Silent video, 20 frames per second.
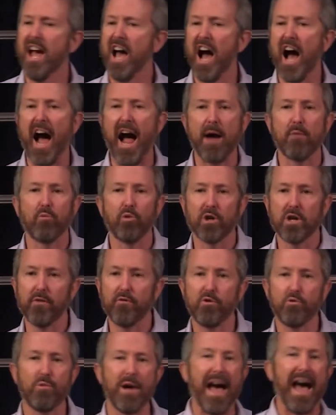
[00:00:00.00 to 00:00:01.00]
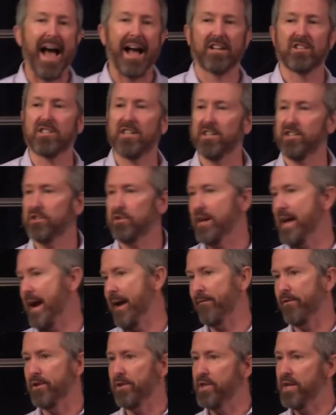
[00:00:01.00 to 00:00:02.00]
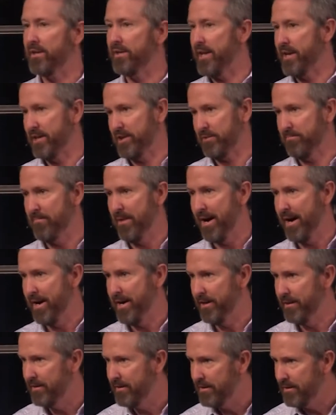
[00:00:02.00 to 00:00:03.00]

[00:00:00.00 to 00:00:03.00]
I will give you access to everything that is mine.